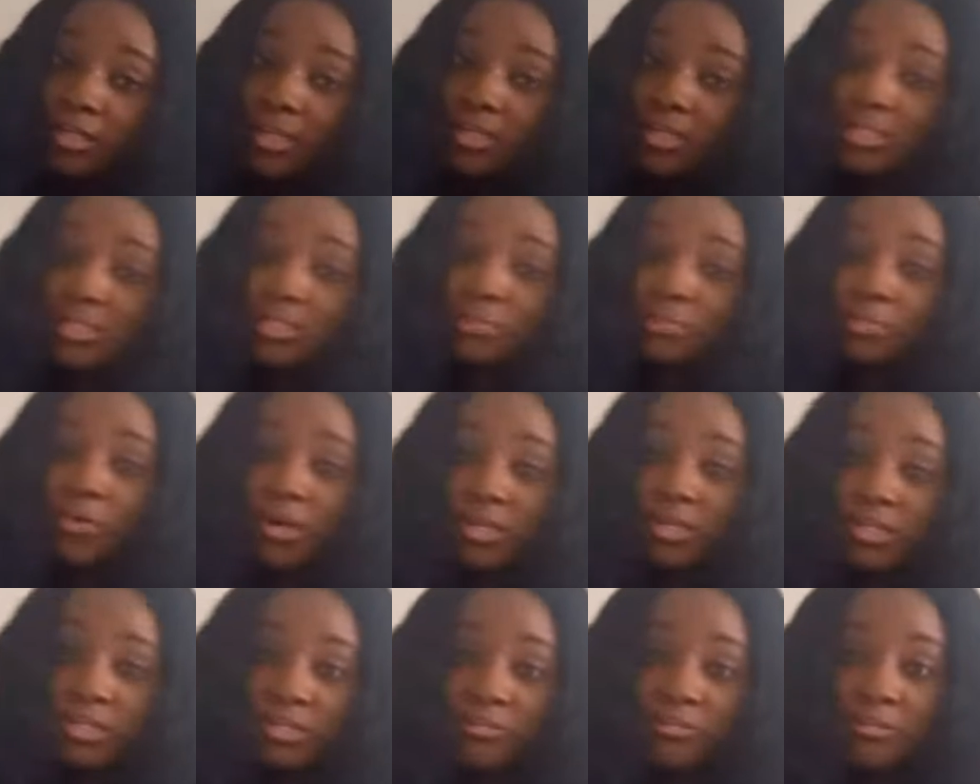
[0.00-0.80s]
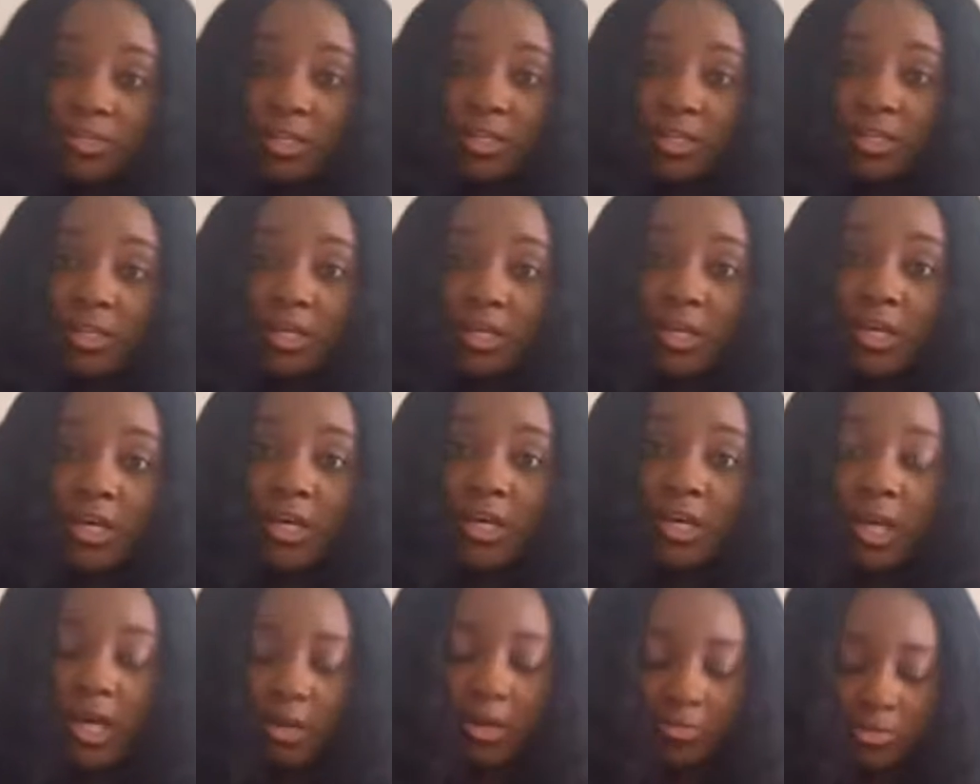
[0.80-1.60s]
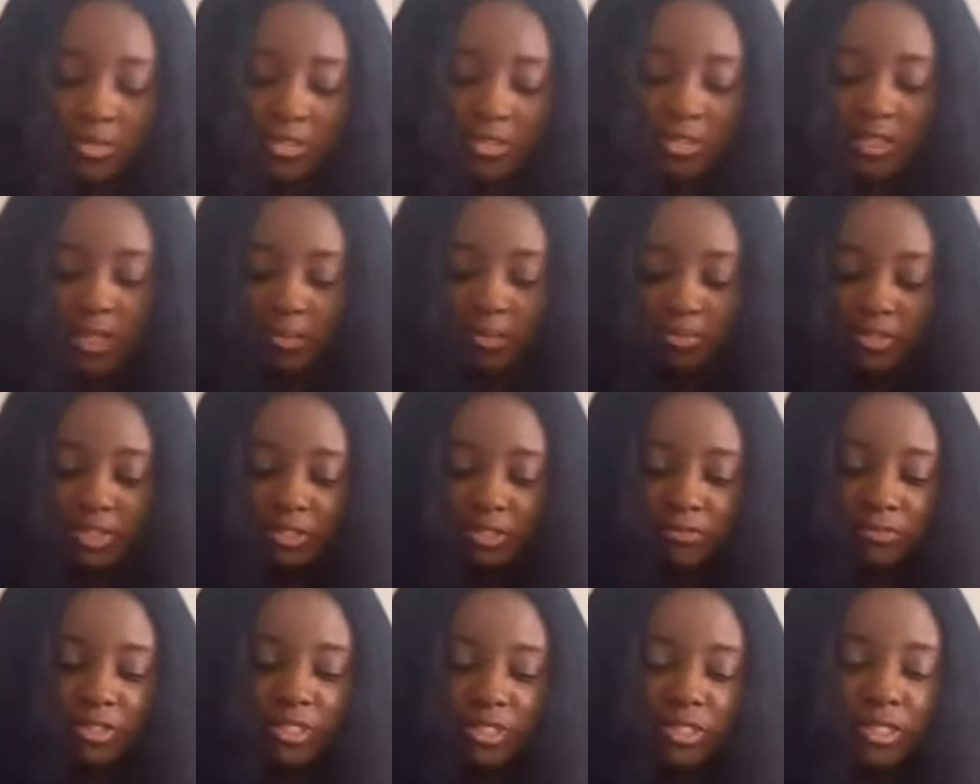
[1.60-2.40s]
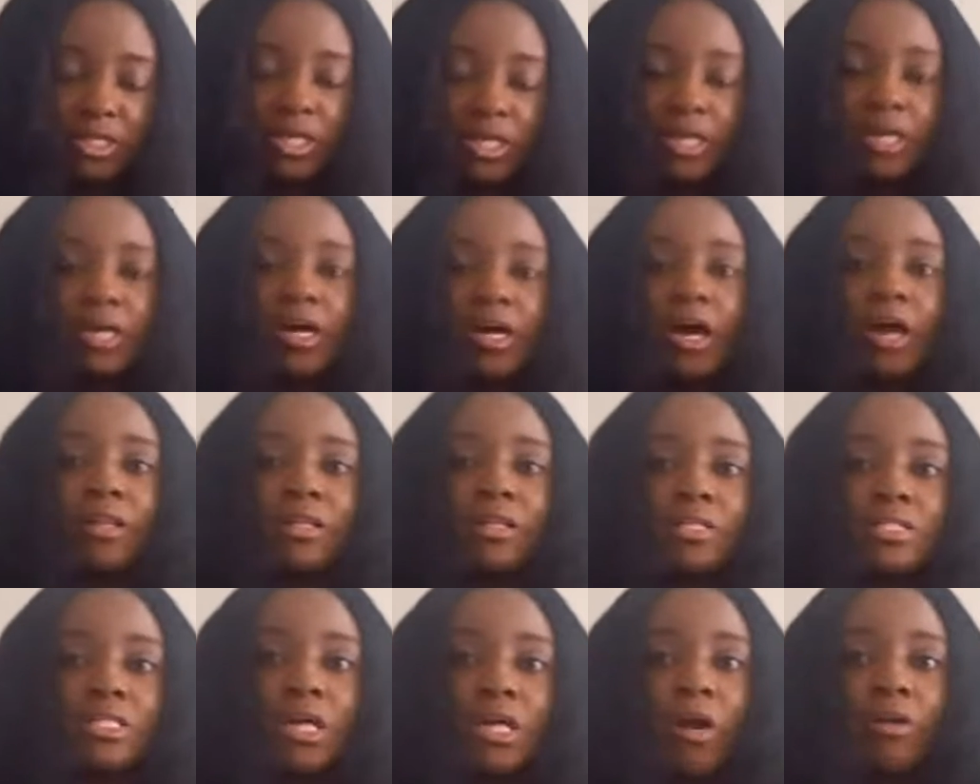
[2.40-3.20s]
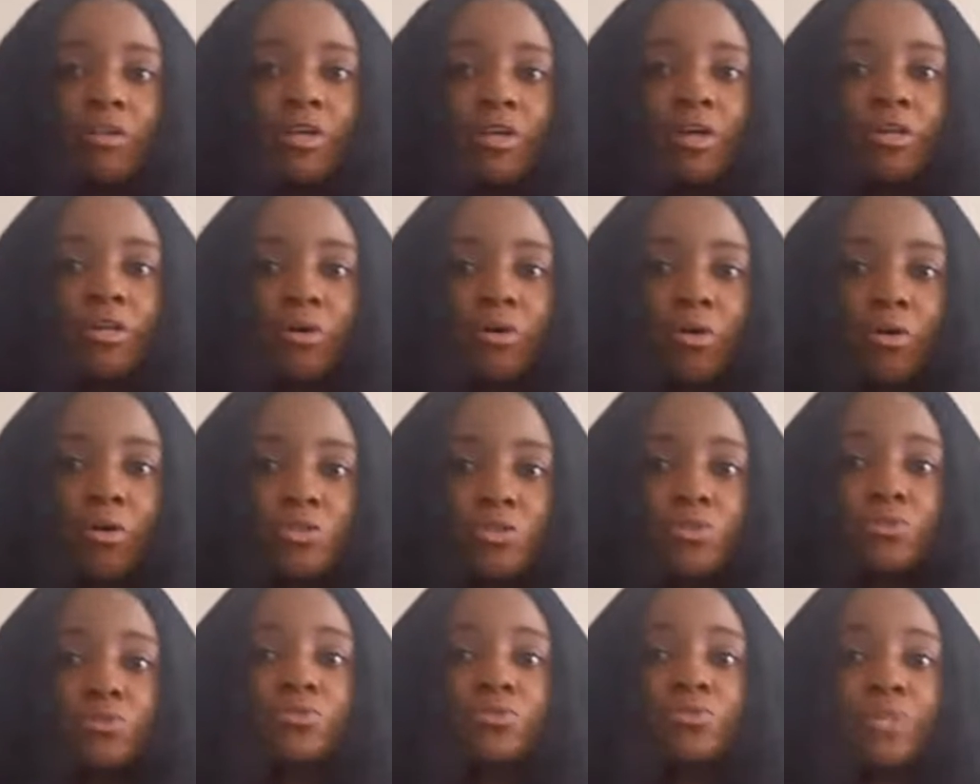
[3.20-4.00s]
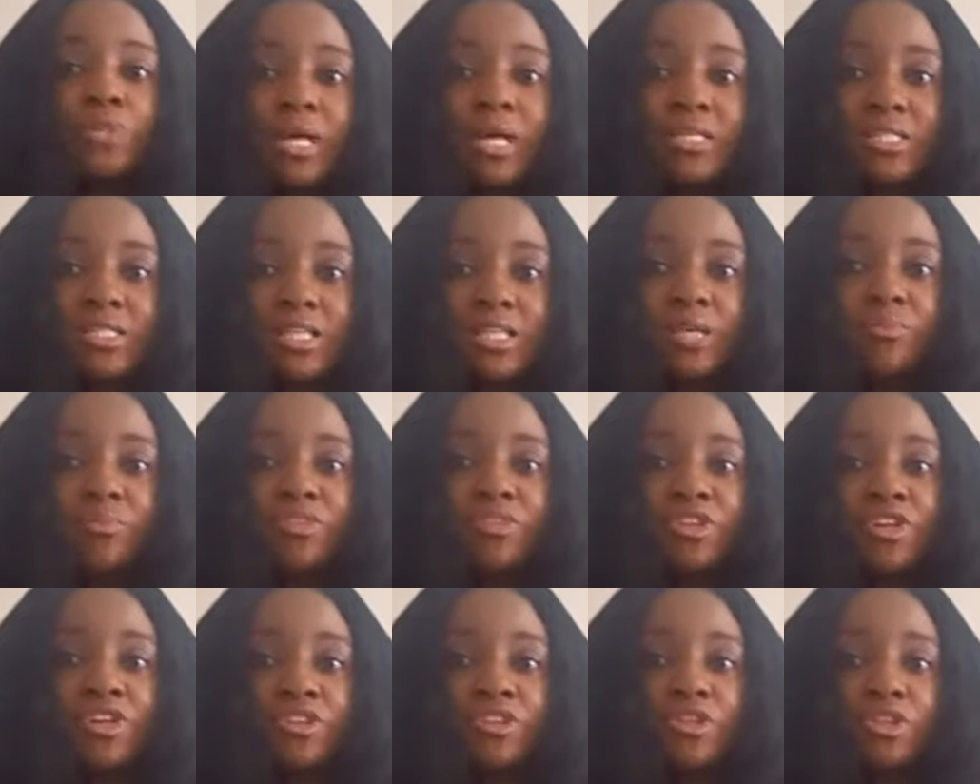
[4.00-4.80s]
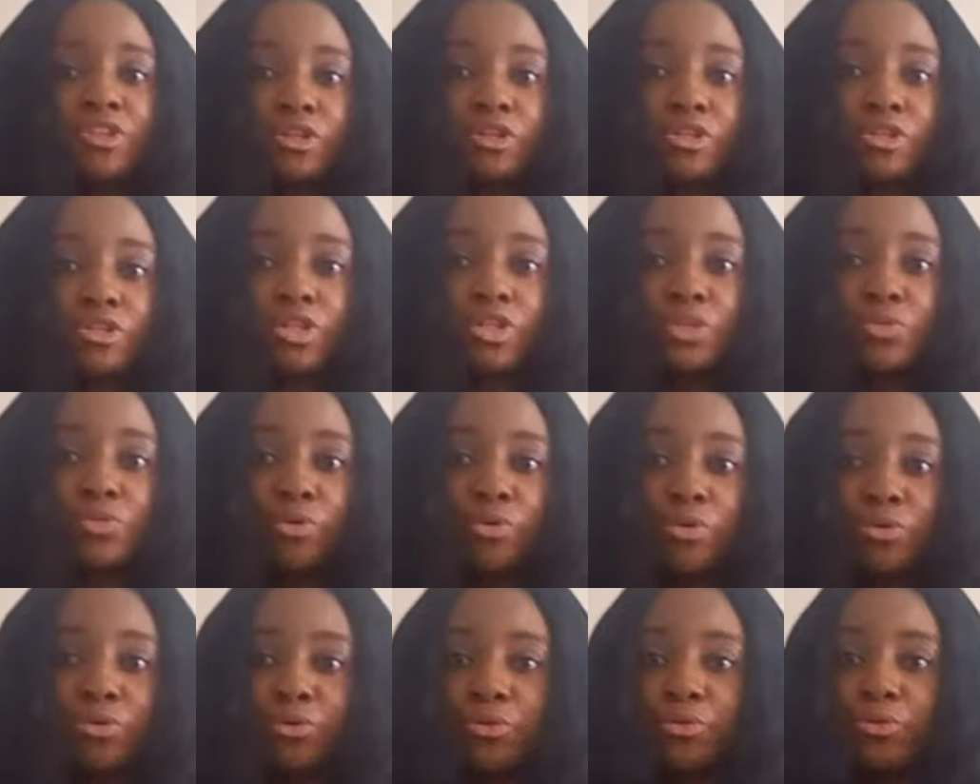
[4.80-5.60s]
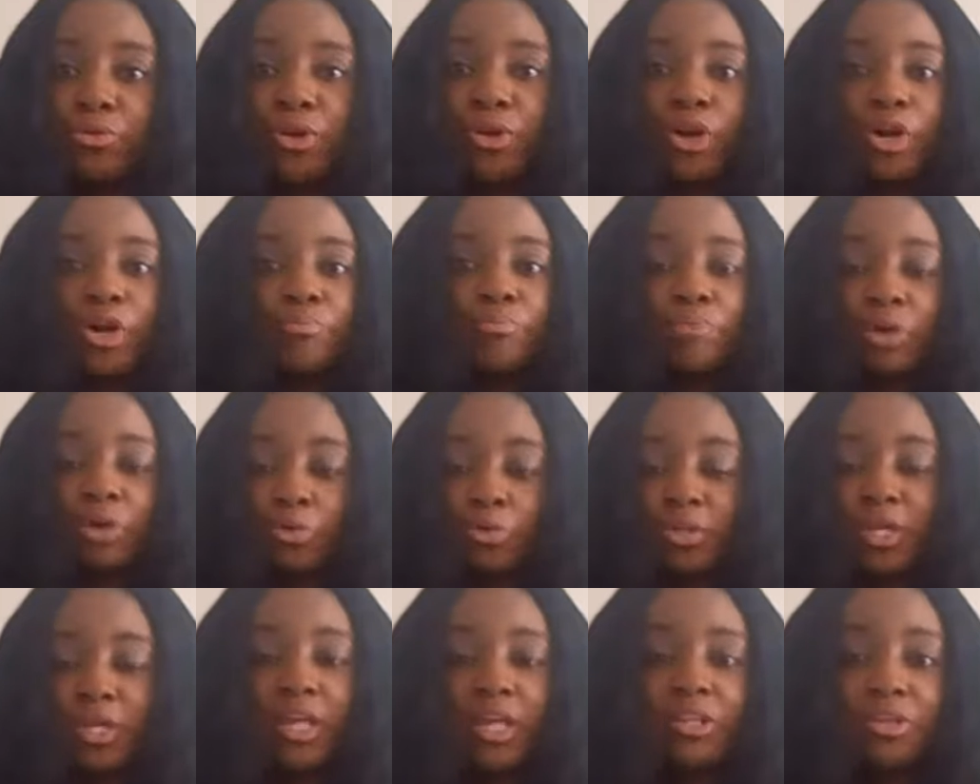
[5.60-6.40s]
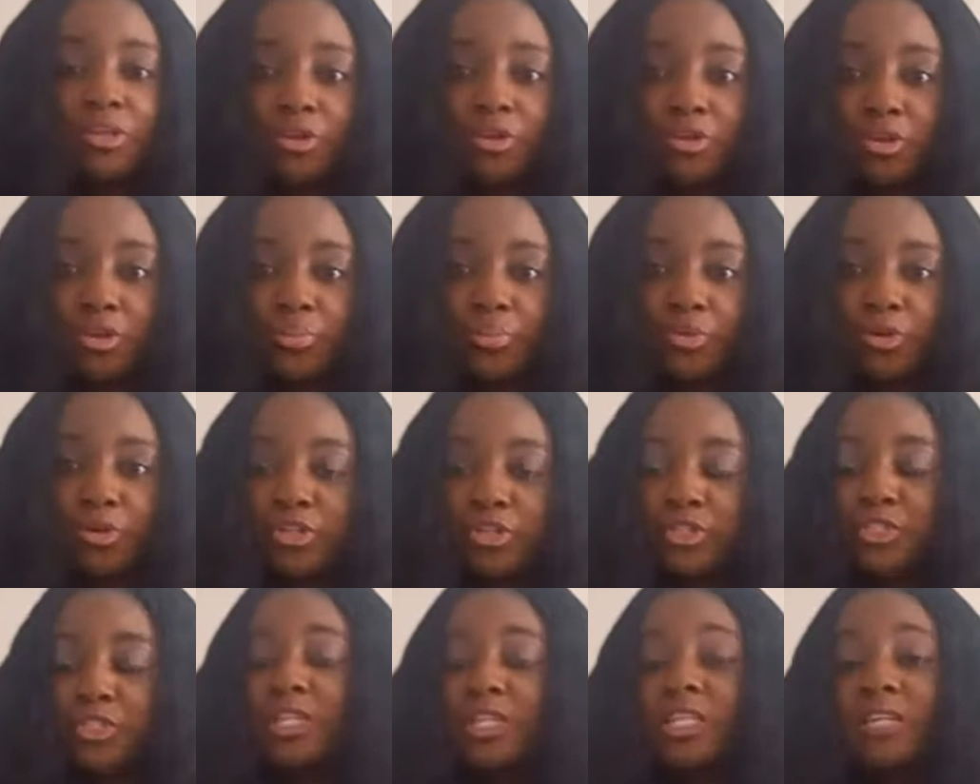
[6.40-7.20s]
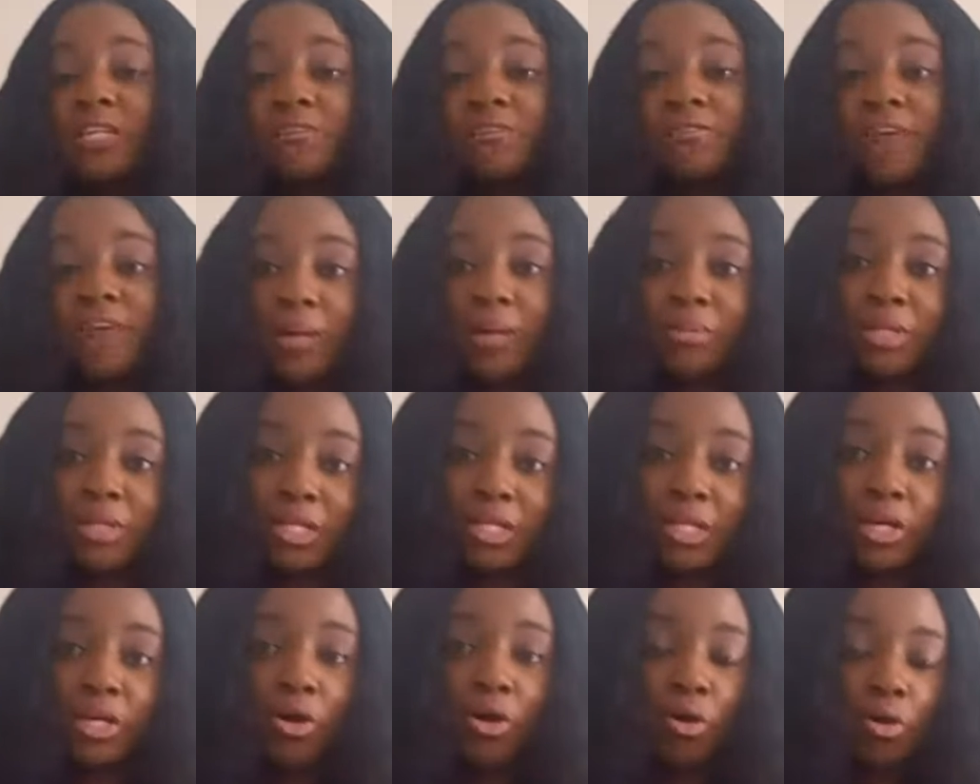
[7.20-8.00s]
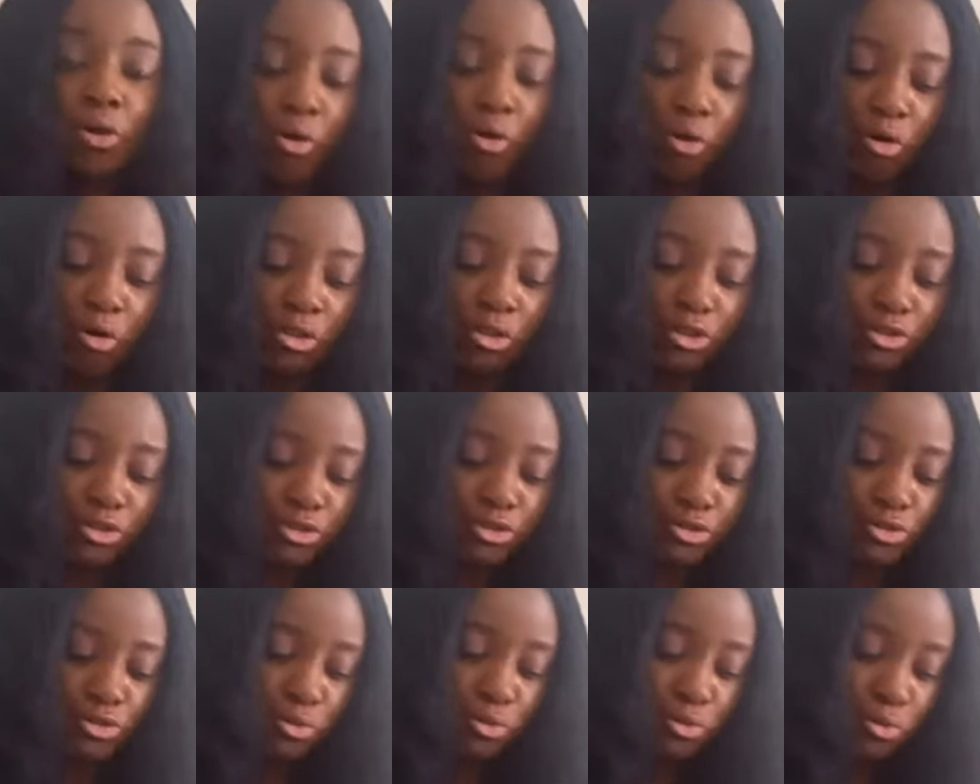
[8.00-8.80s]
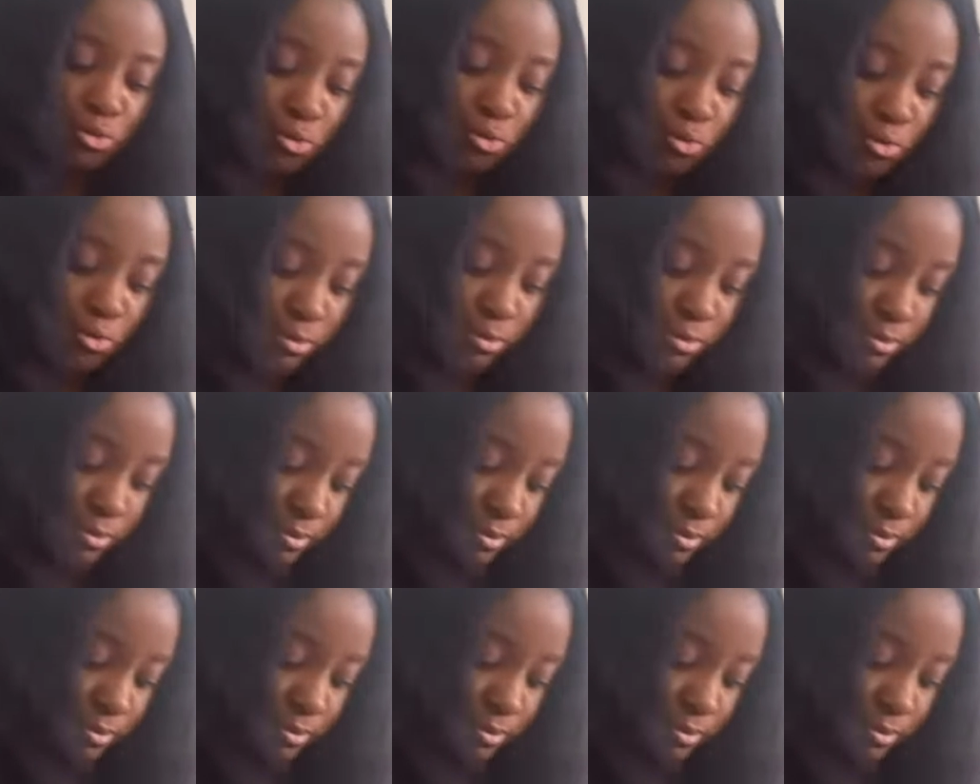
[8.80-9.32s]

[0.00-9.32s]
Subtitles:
it expressively and receptively, and the child can also do that same thing, not just with you, but with any other person in the family or in school.